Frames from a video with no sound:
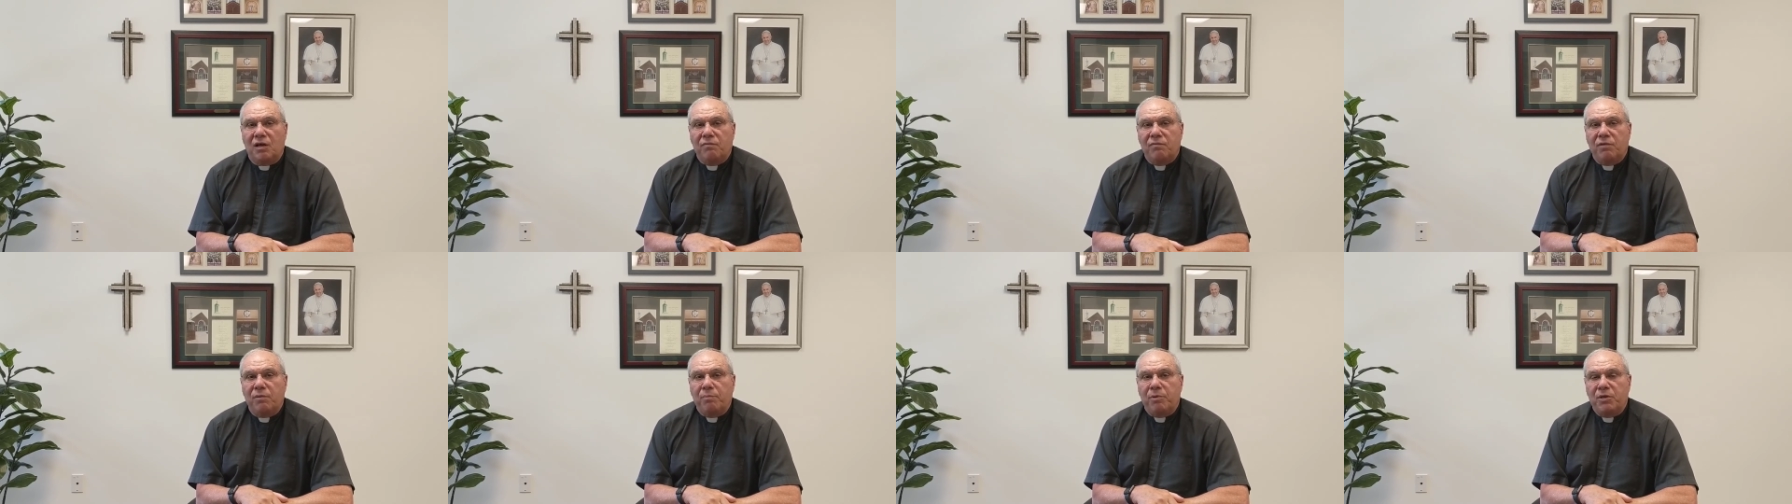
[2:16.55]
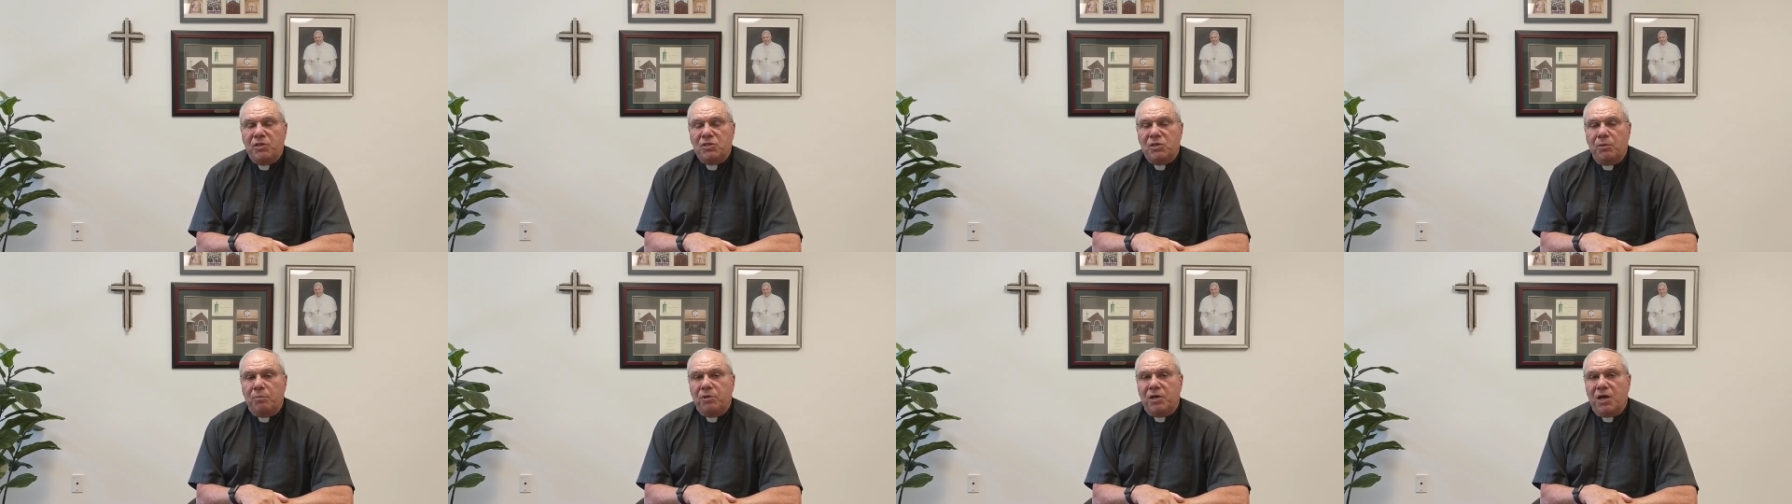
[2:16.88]
of the
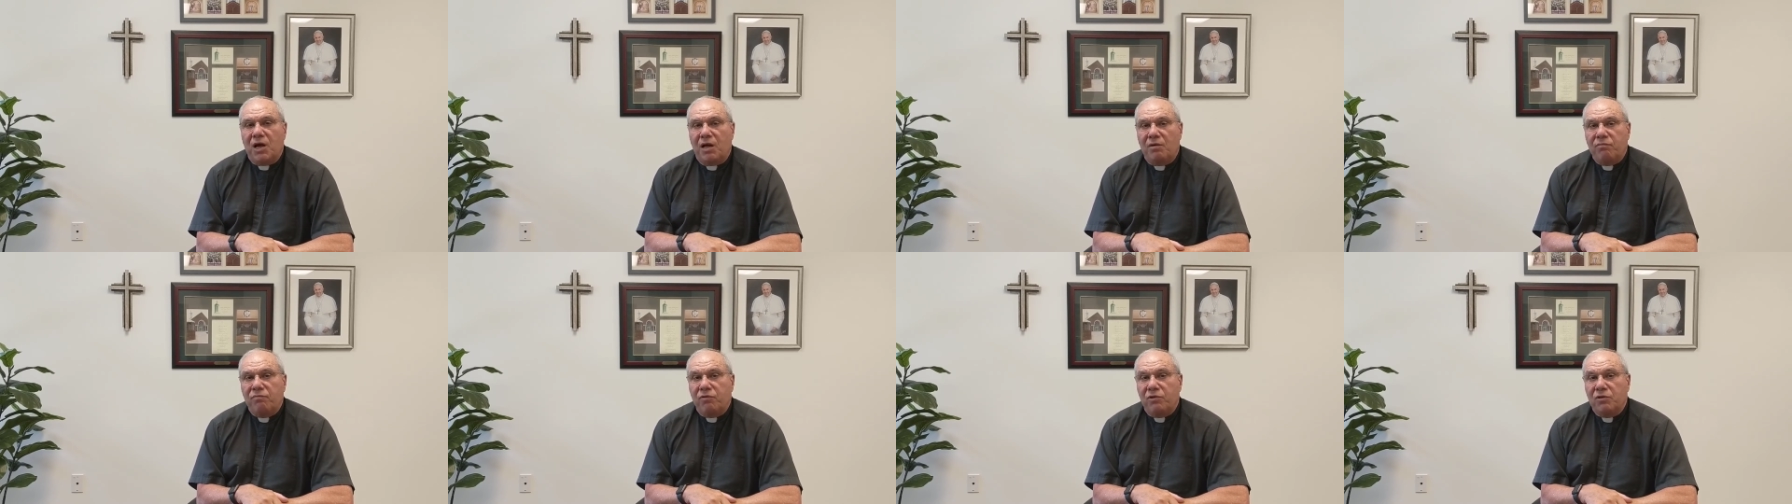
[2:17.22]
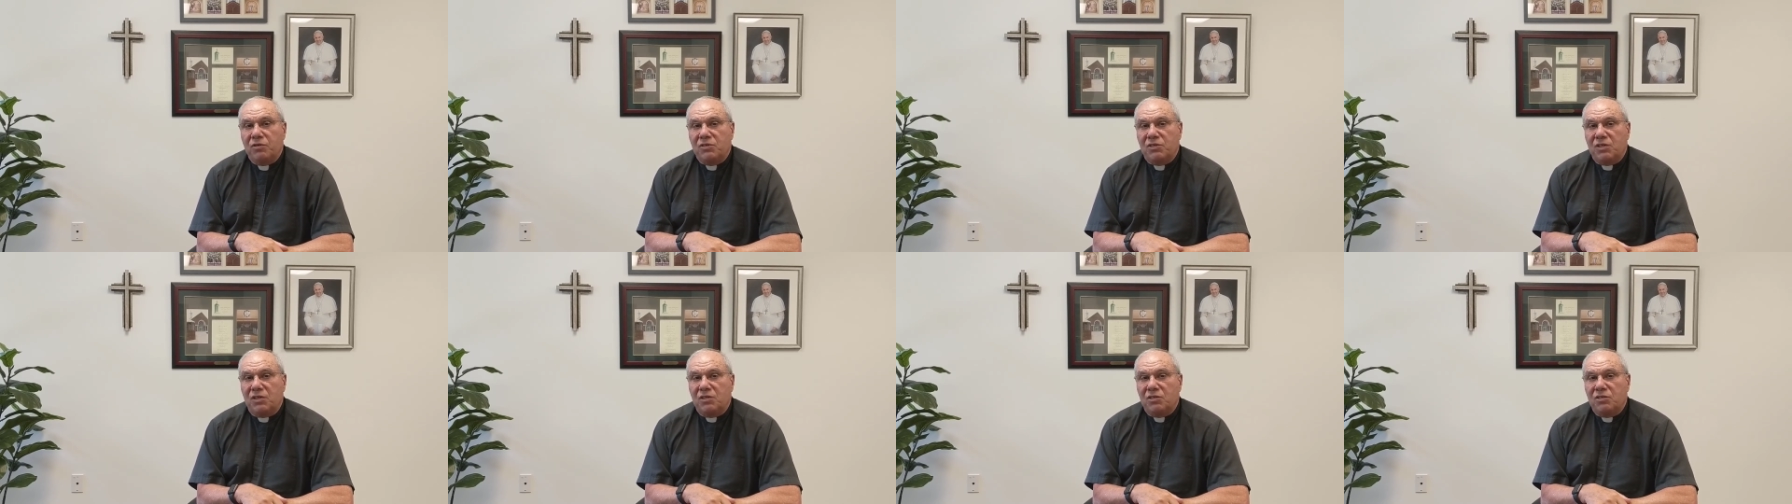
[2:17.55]
bishop
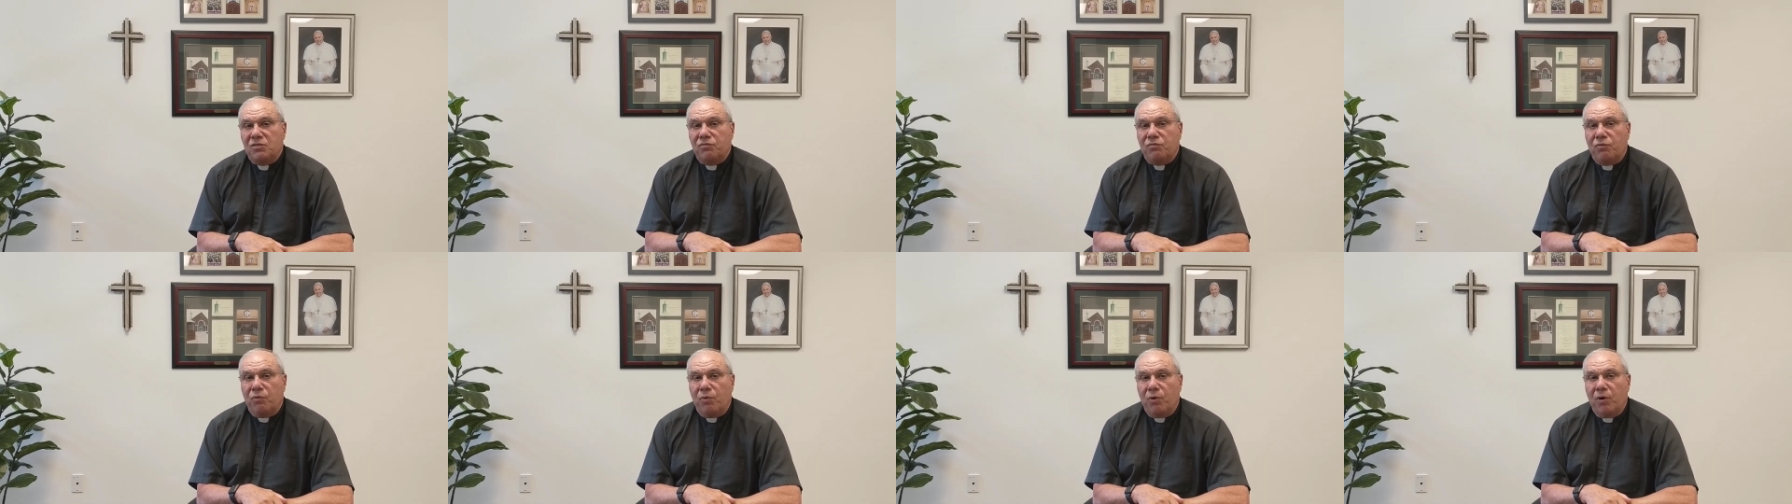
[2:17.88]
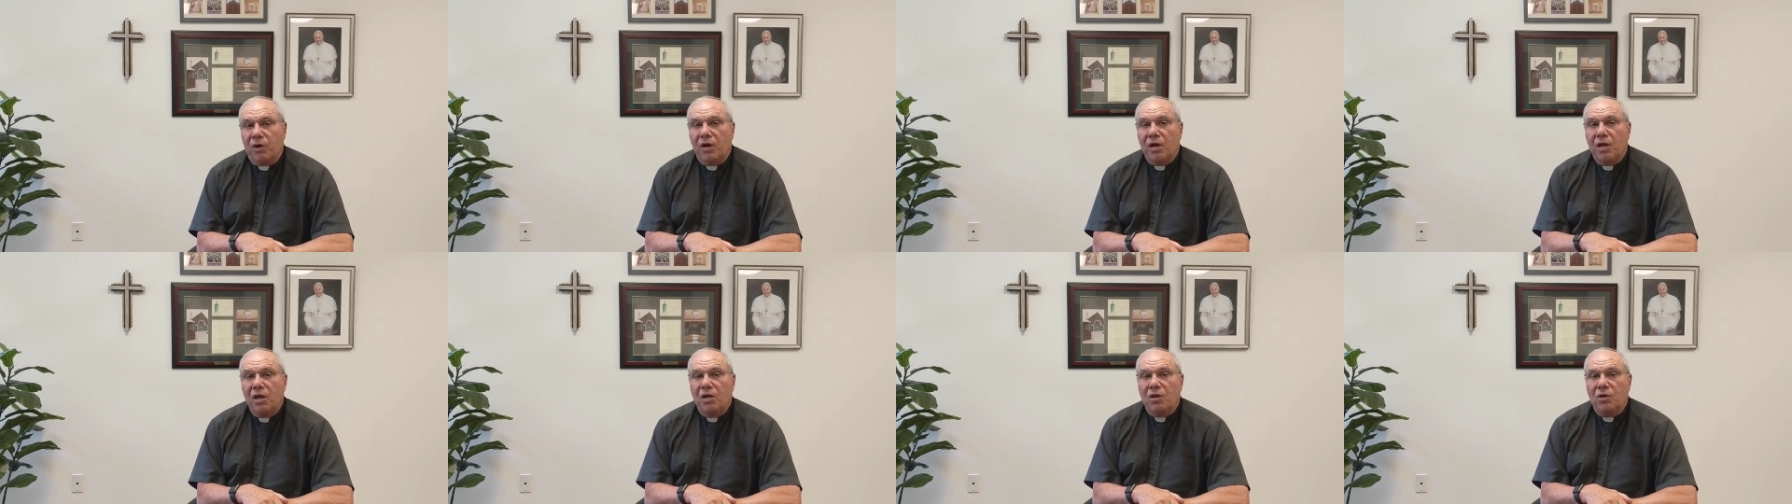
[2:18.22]
conferences
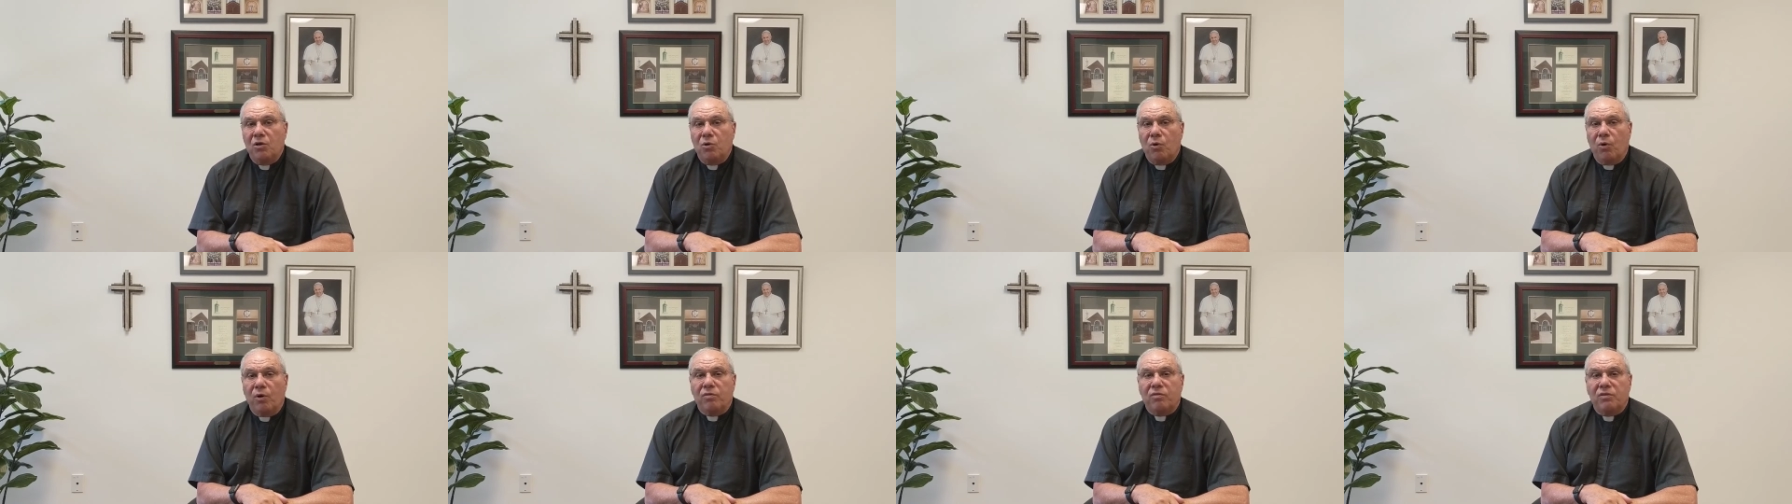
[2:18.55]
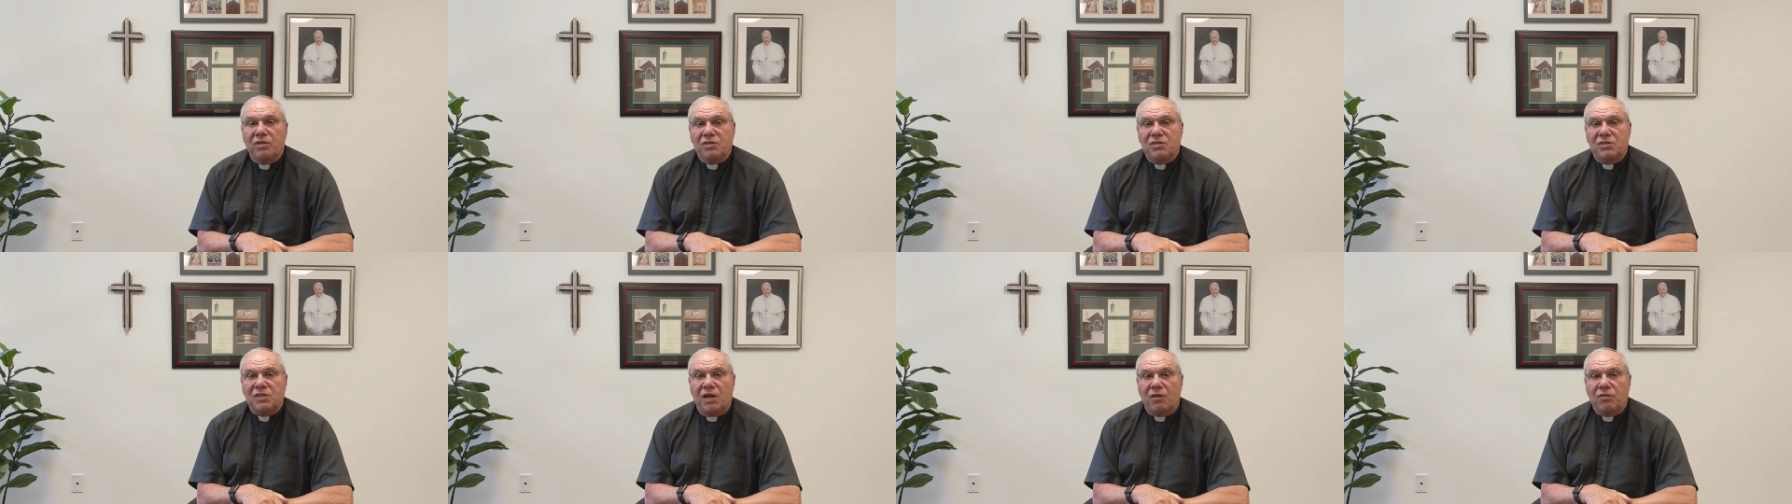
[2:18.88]
for North
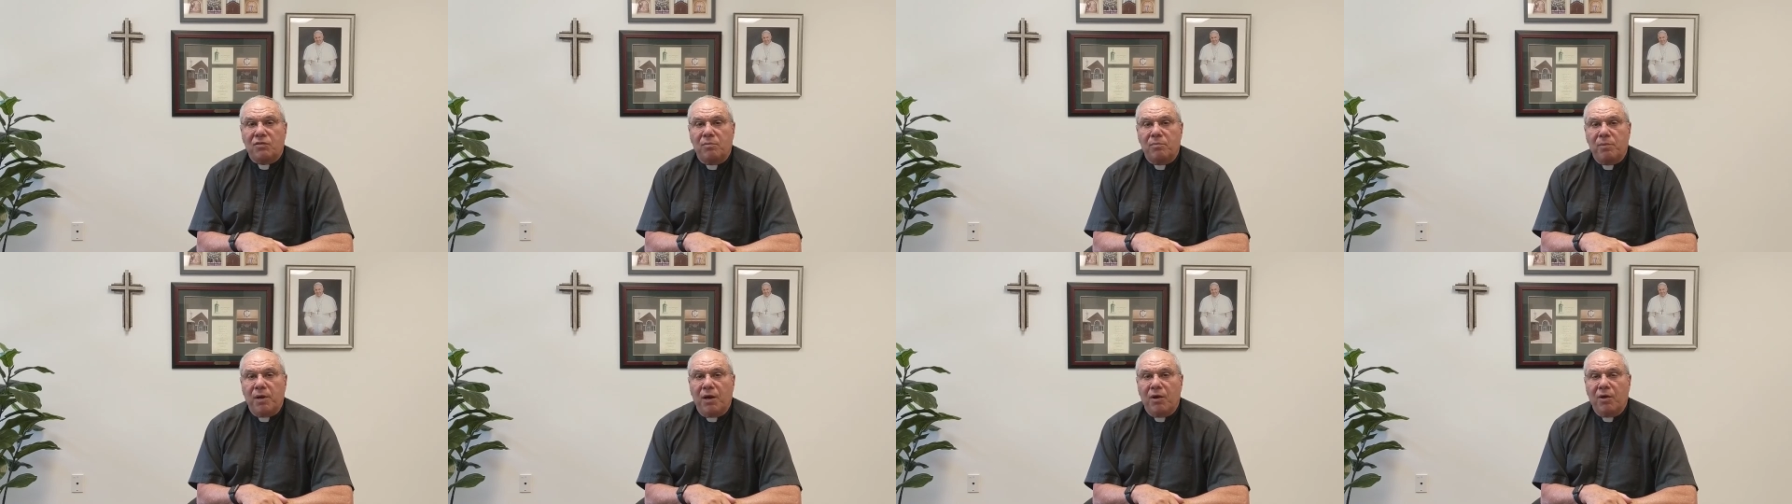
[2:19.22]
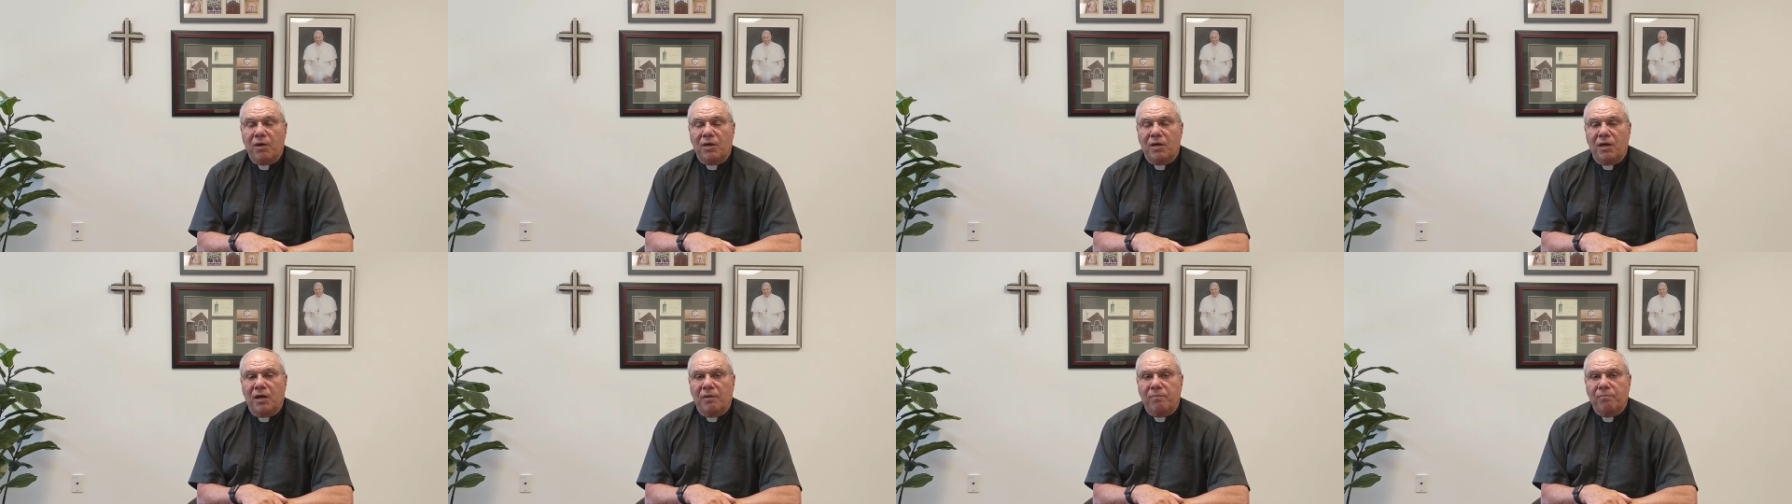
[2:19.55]
and South
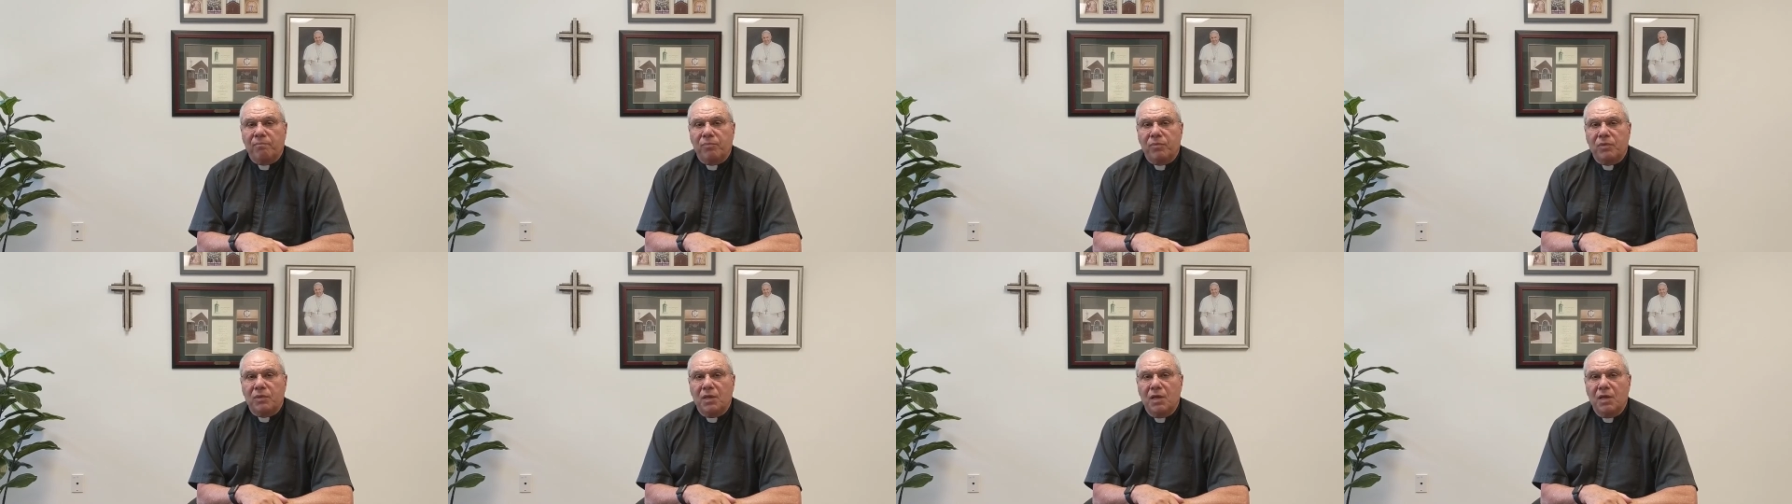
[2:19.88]
America.